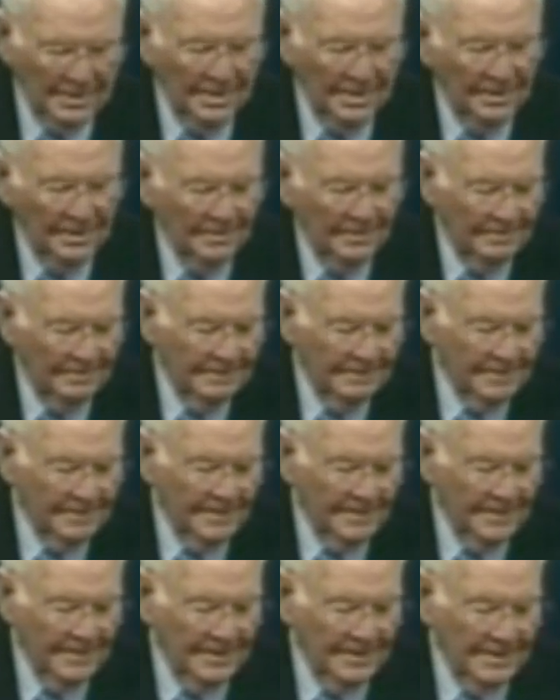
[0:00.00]

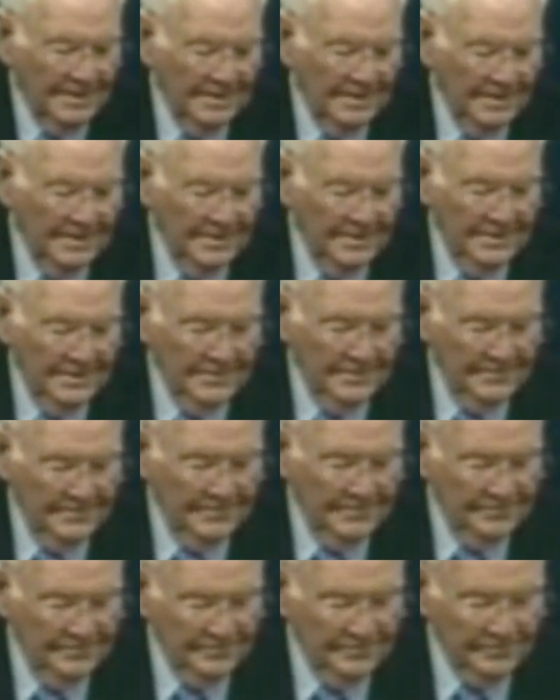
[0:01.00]

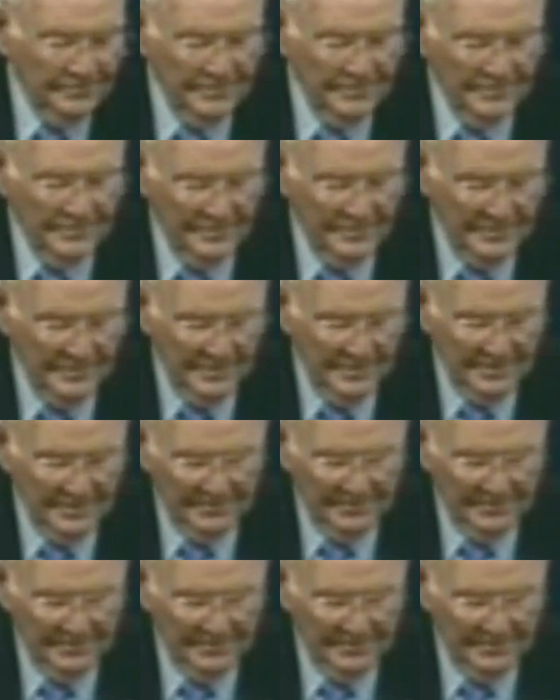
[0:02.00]
Nobody speaks.